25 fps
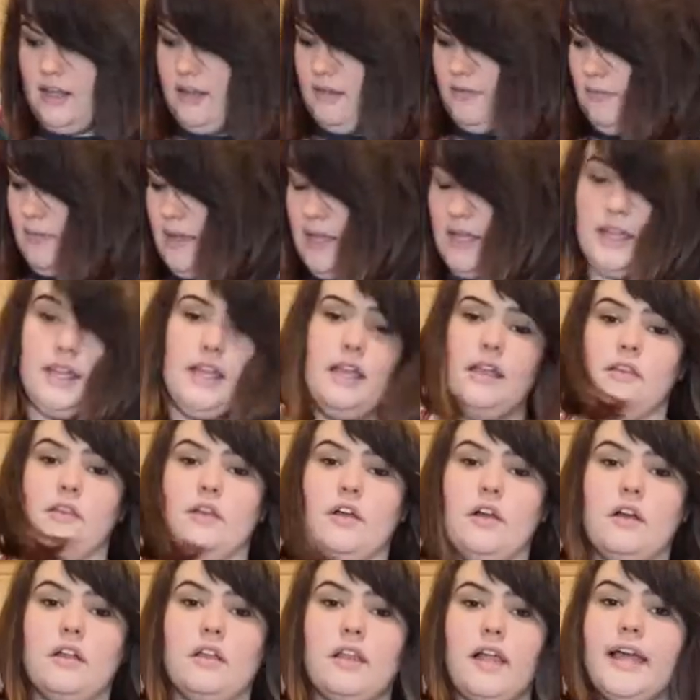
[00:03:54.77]
and make it
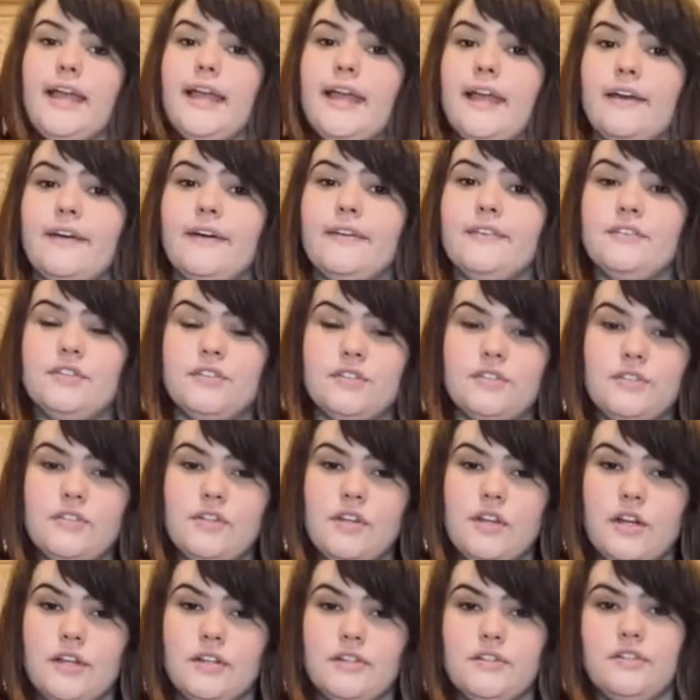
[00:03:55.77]
look like a
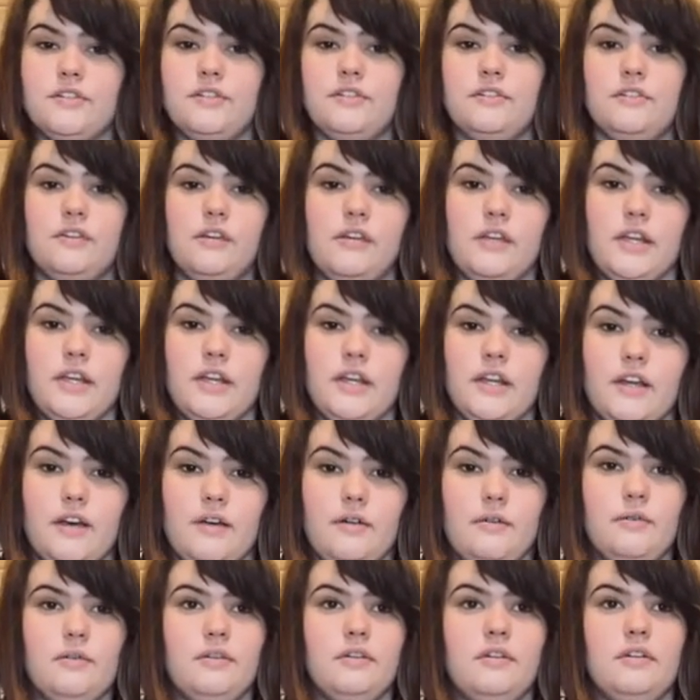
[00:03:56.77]
you
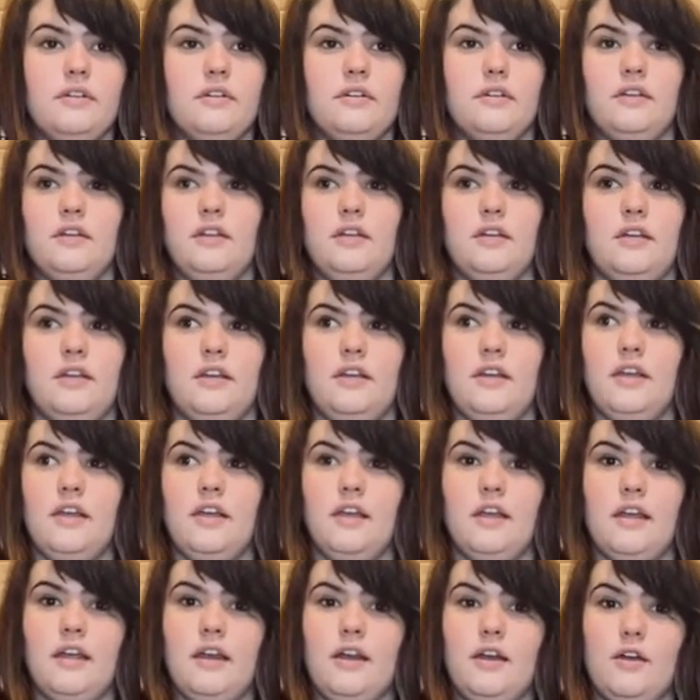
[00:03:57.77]
know,
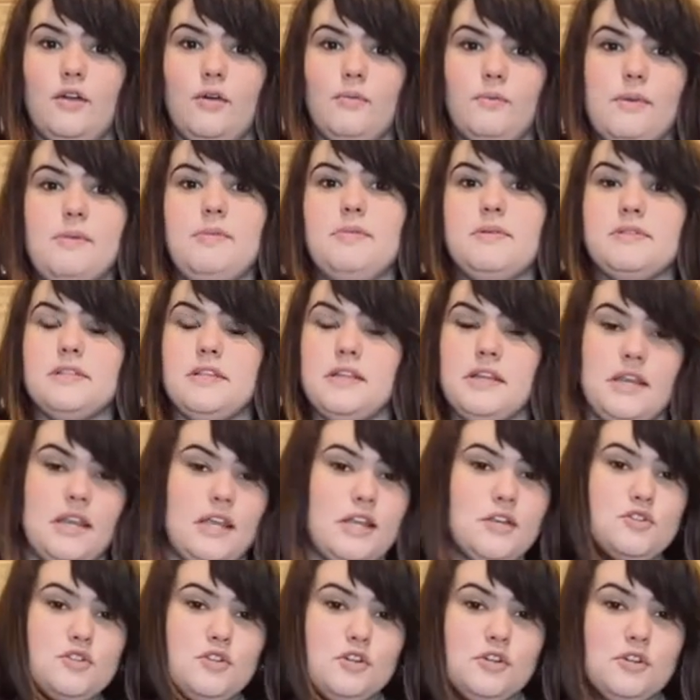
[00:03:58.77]
I don't know, maybe it's a nature